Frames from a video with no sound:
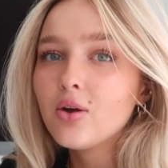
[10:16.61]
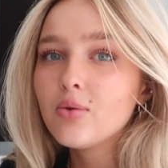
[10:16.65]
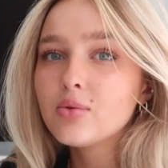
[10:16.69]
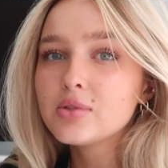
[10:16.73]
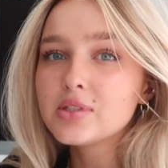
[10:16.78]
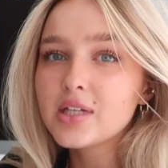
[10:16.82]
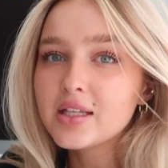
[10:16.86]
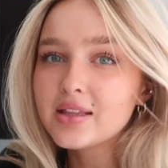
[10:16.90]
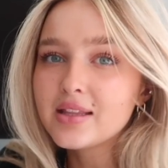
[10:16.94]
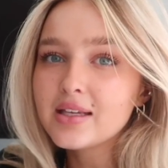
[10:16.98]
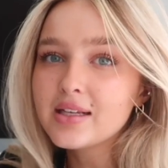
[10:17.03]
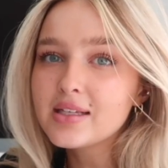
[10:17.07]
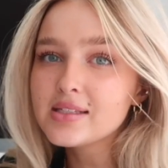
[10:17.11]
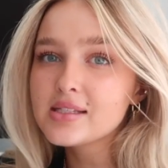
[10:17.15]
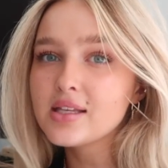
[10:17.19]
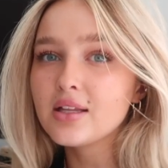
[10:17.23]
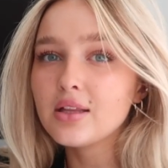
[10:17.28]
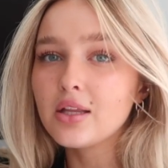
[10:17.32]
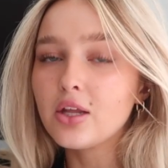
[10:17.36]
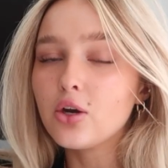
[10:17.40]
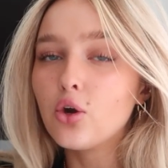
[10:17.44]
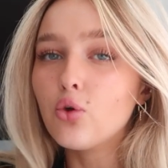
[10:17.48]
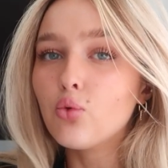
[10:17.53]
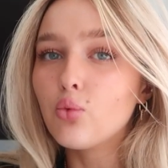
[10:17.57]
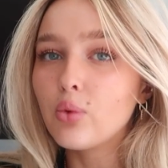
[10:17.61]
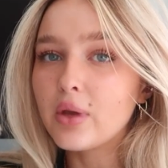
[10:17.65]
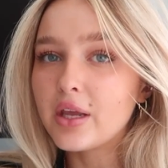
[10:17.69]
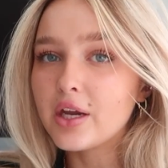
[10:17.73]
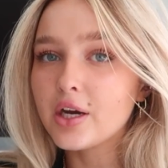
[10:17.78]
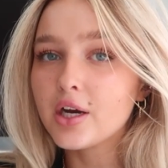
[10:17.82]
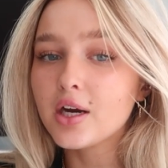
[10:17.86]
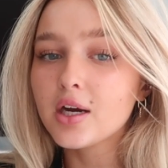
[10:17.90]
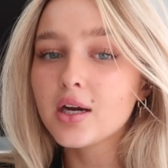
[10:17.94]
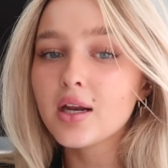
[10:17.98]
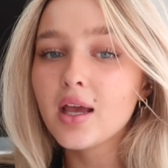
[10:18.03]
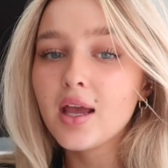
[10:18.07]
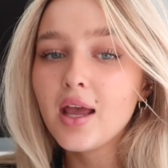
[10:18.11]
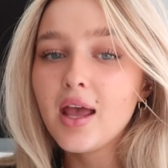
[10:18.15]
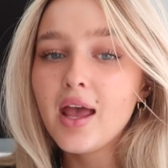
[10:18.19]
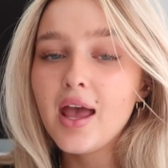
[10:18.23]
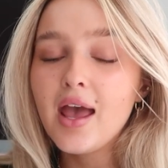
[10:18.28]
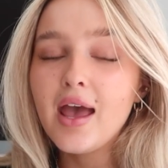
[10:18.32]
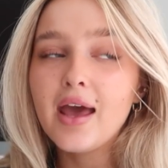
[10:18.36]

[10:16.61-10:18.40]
which I think is a little weird.